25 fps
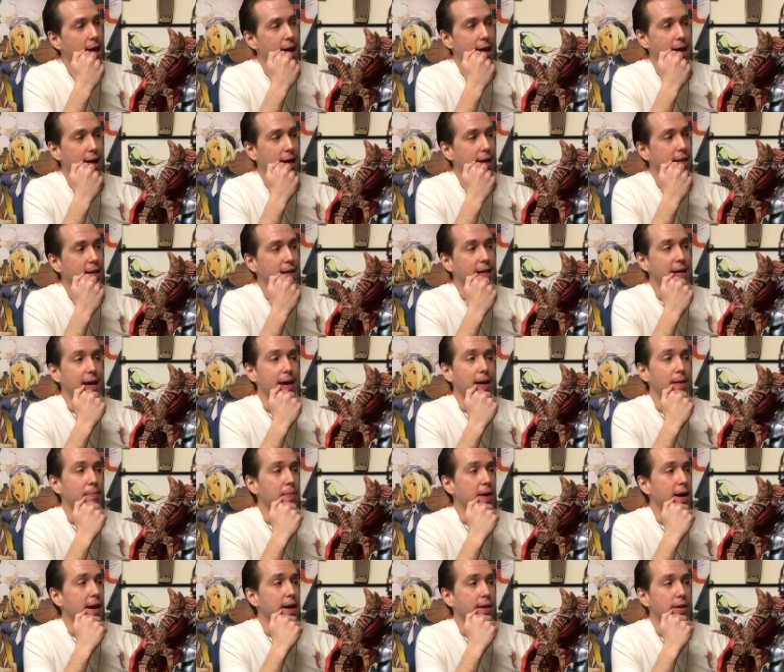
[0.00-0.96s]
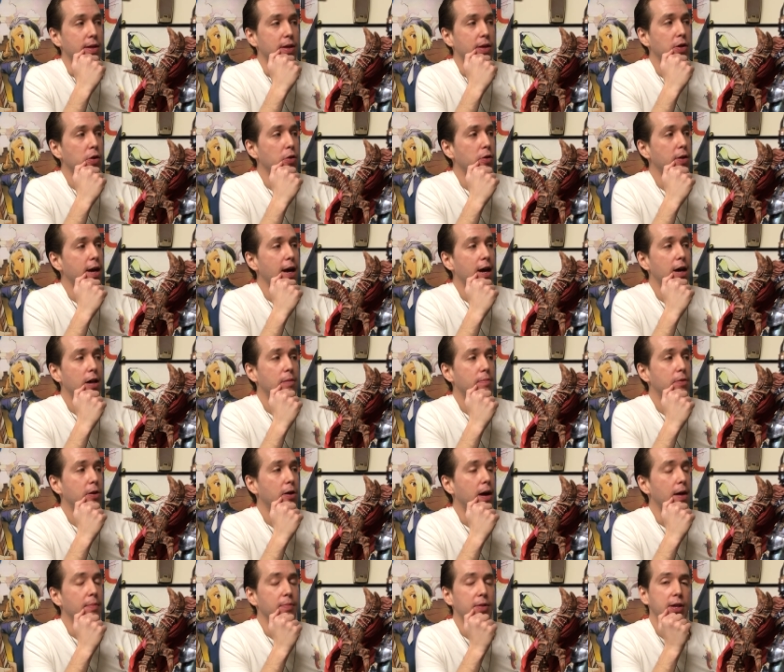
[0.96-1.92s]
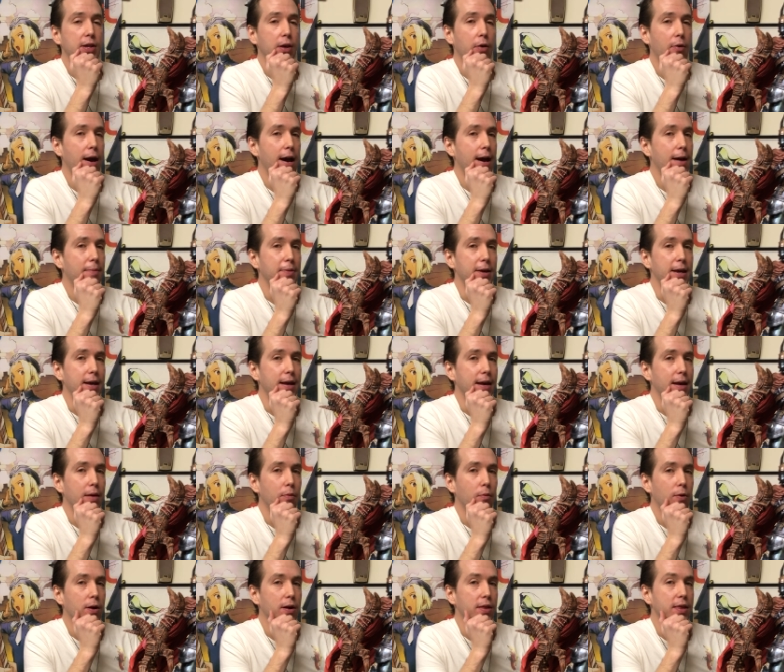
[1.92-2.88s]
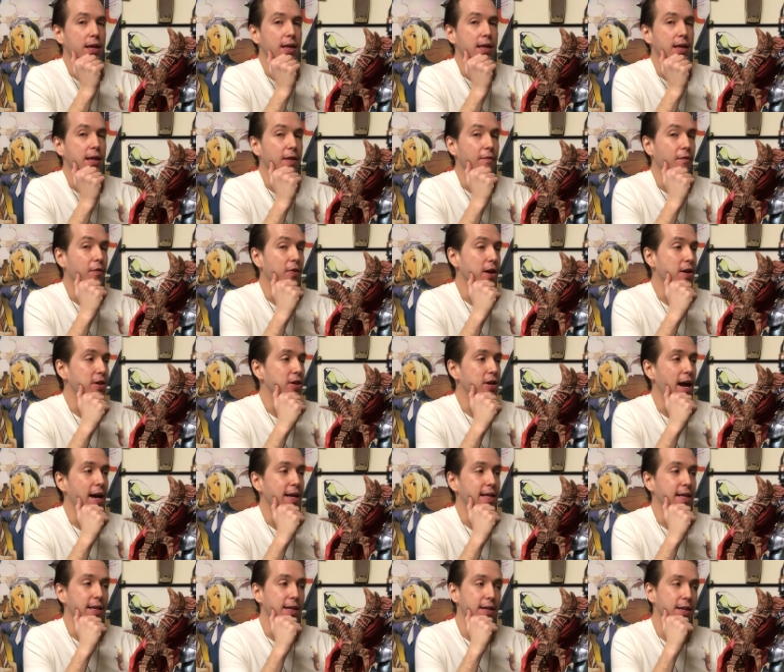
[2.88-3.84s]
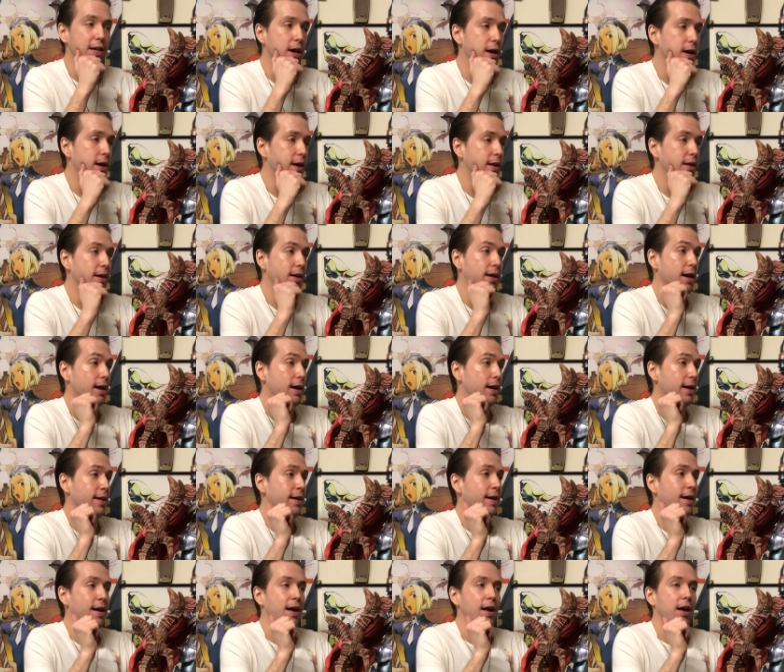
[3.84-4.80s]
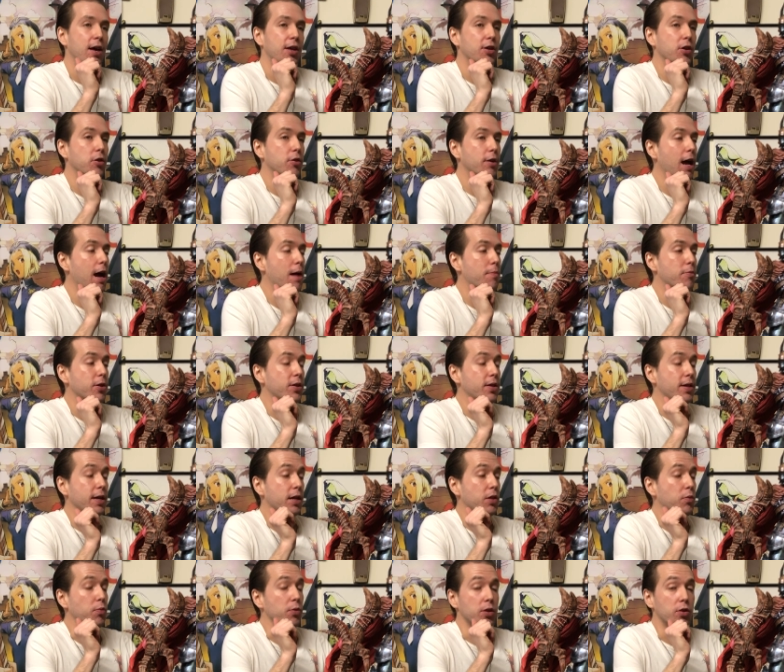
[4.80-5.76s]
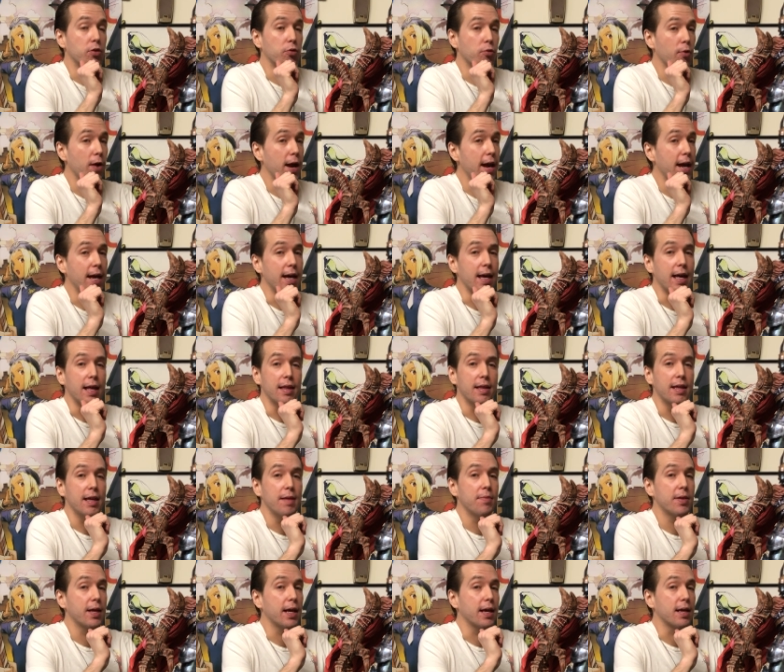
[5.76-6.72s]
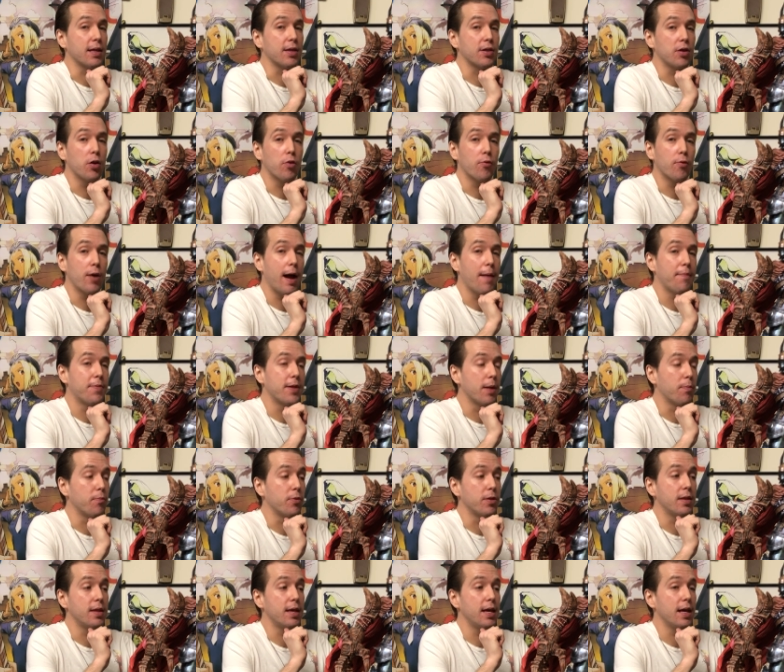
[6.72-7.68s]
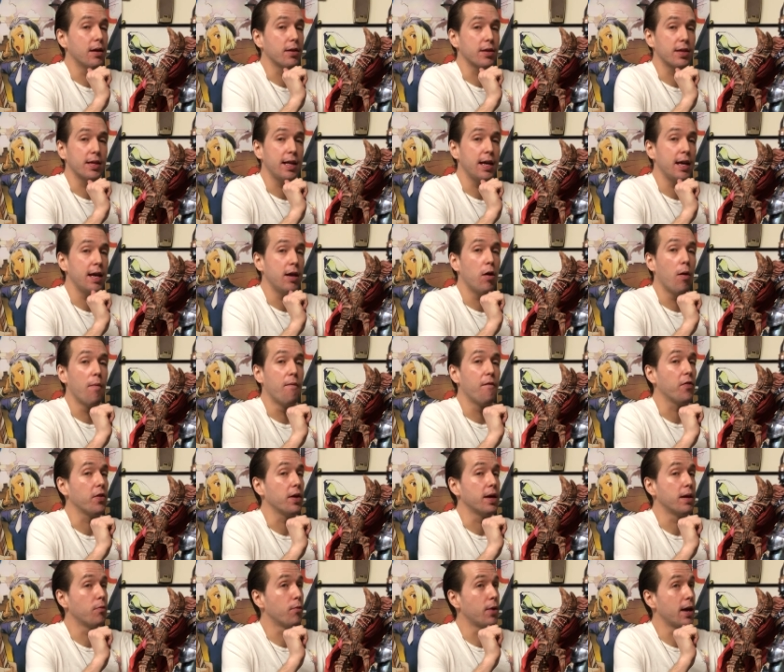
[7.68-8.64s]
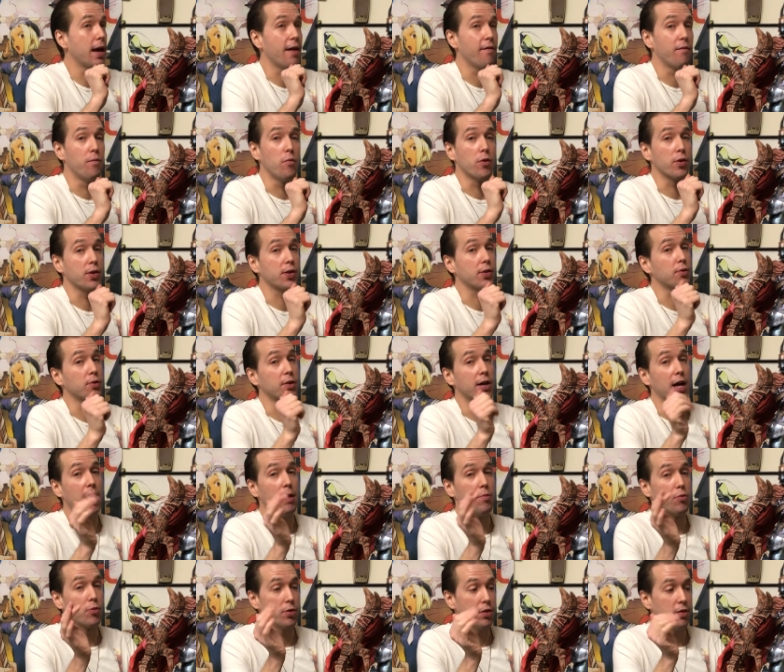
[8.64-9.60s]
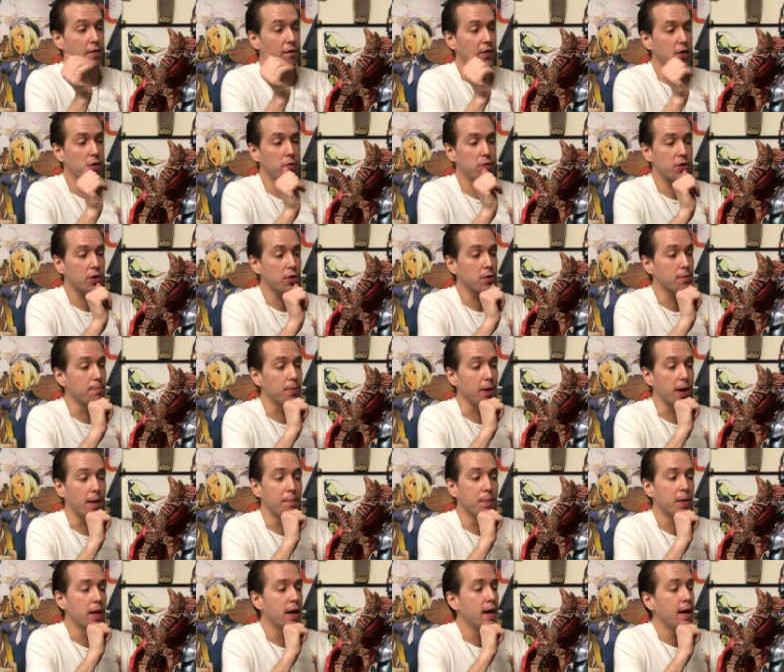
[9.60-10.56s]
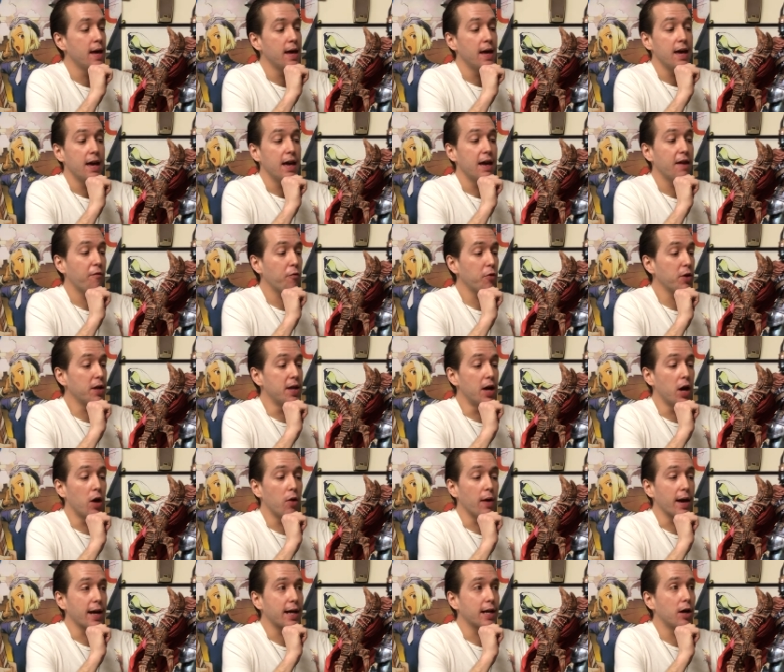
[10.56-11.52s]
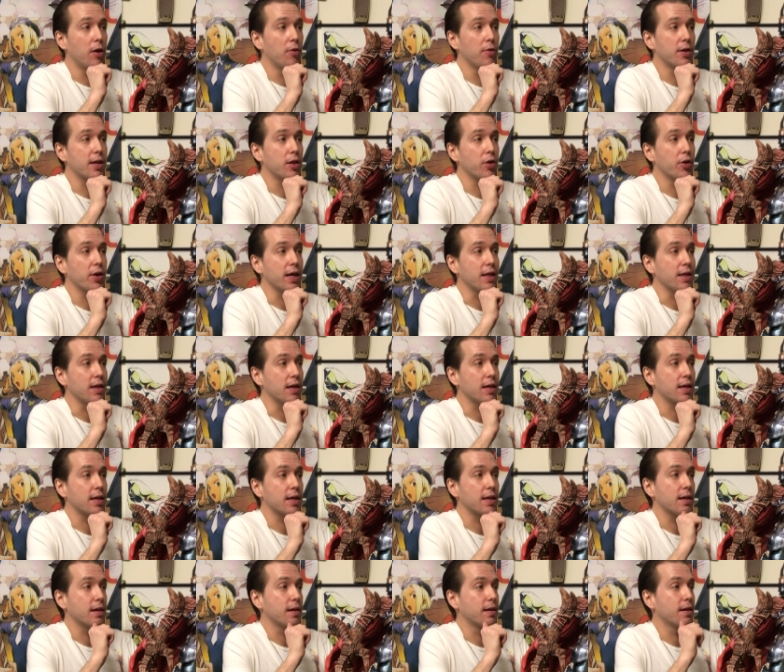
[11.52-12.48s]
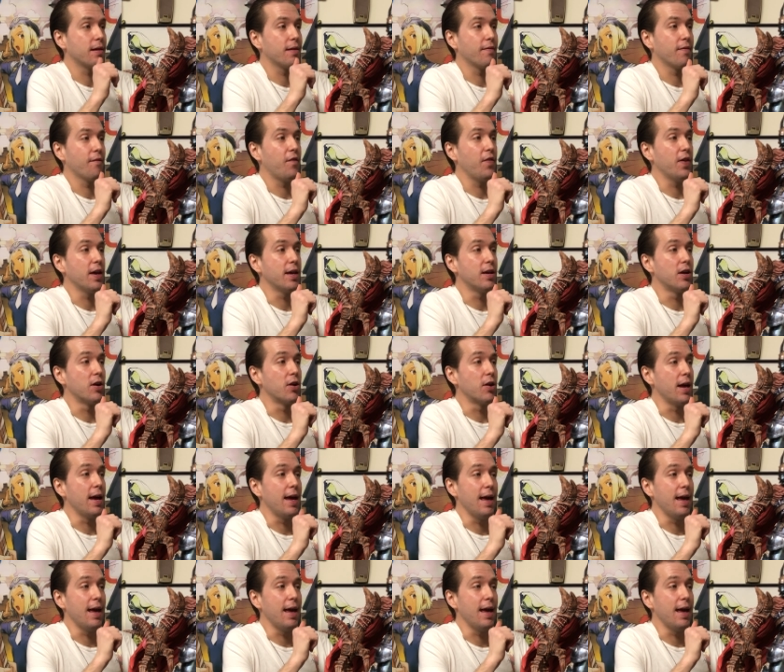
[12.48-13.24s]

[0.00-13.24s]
And yeah, man, Soul Calibur, I'm so happy where this franchise has gone. Soul Calibur 6 was great. It seems like it's all wrapped up with DLC. Hopefully we have more Soul Calibur in the future. But if we don't, I could always look at this figure